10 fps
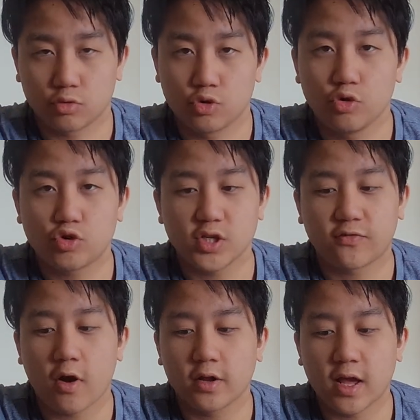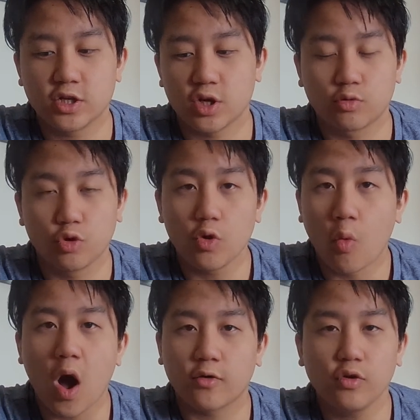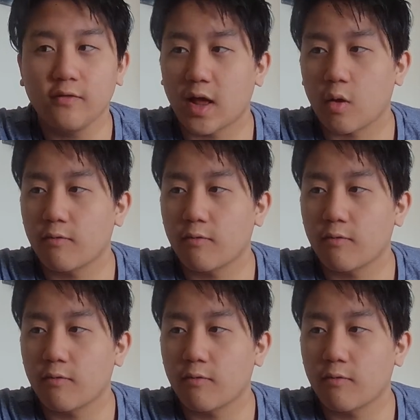two transferring energy, doing what, doing like